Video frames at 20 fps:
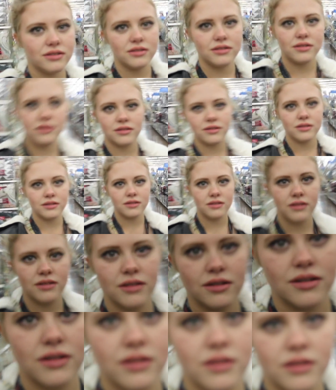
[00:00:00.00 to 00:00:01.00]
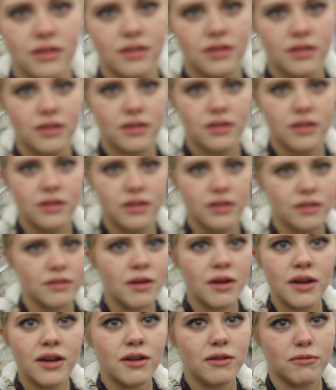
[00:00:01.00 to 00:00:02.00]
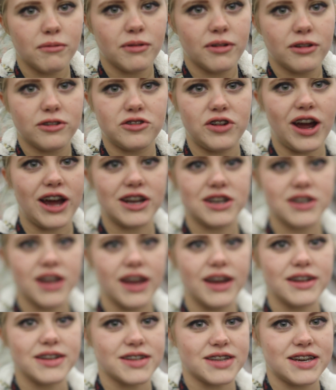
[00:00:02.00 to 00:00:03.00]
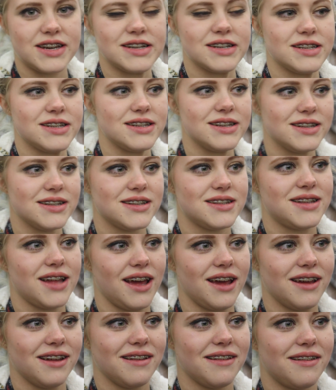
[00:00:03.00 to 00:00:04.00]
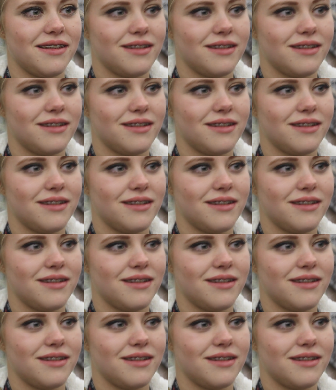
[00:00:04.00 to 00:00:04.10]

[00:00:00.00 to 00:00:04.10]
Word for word: Kendall's going too. Trash cans kids these days.